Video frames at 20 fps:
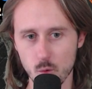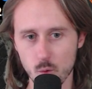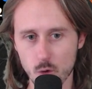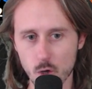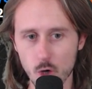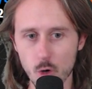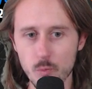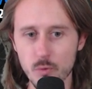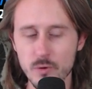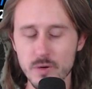
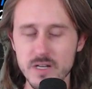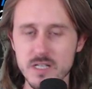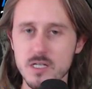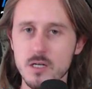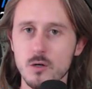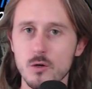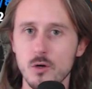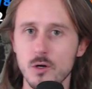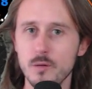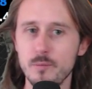We're open
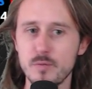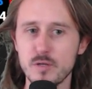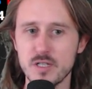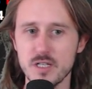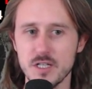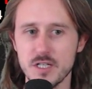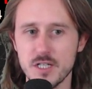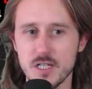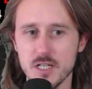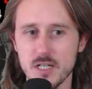raising early
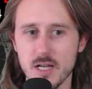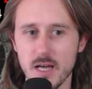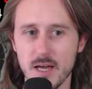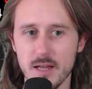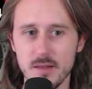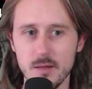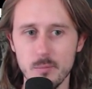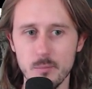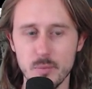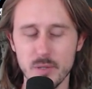position
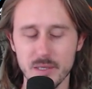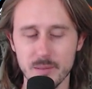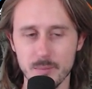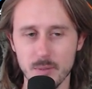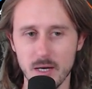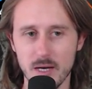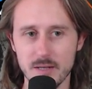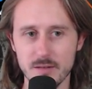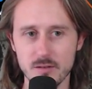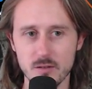and the big
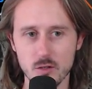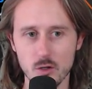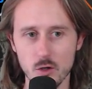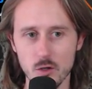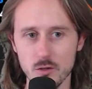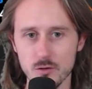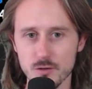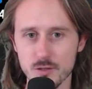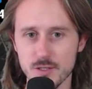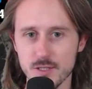blind
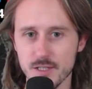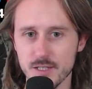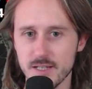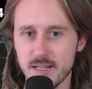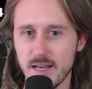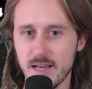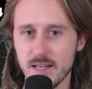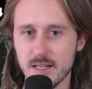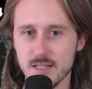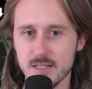calls.
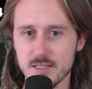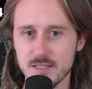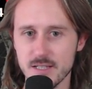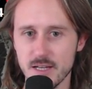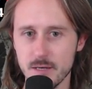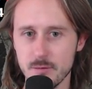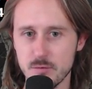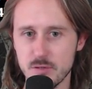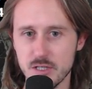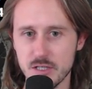Again,
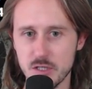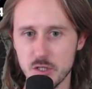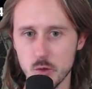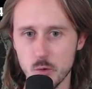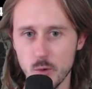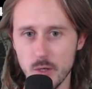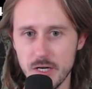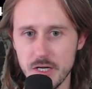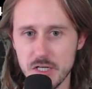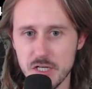same
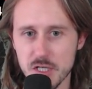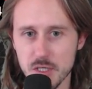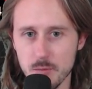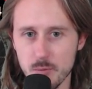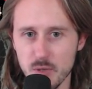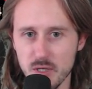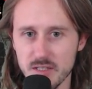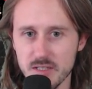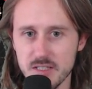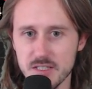situation,
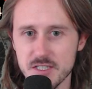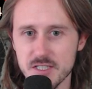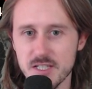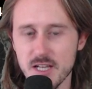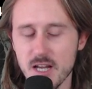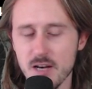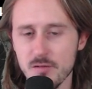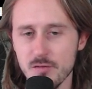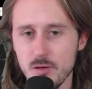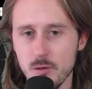but
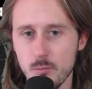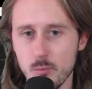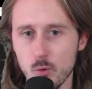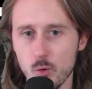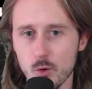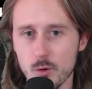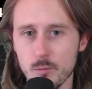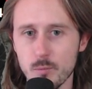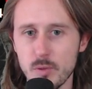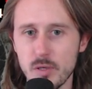instead of the
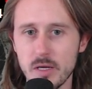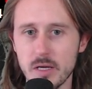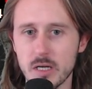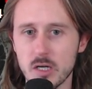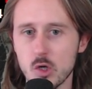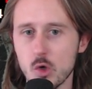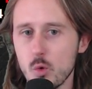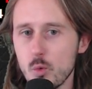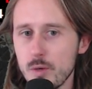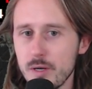board being
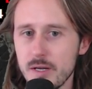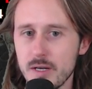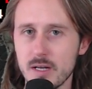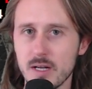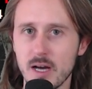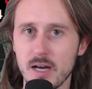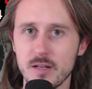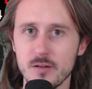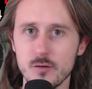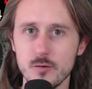queen
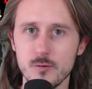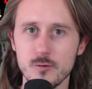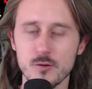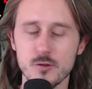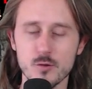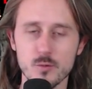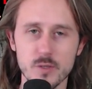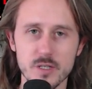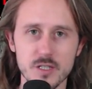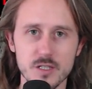9
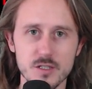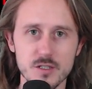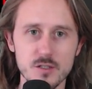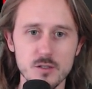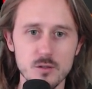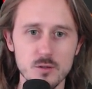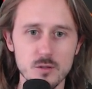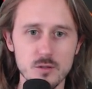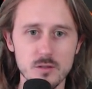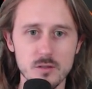deuce with a
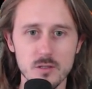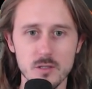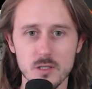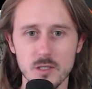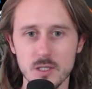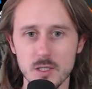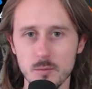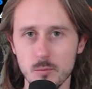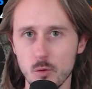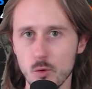suit,
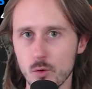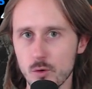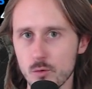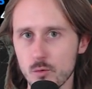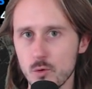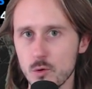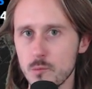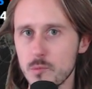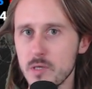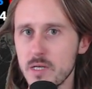the
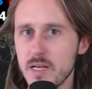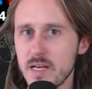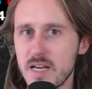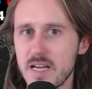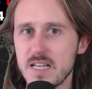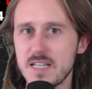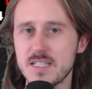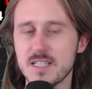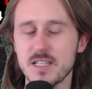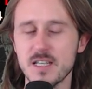board would be
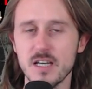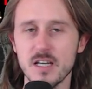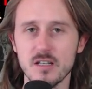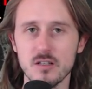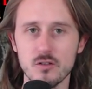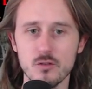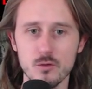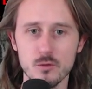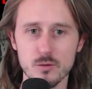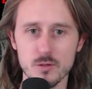ace
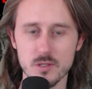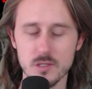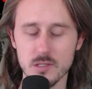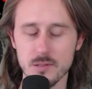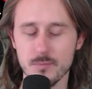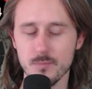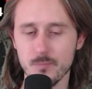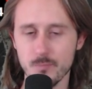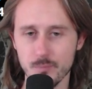king deuce.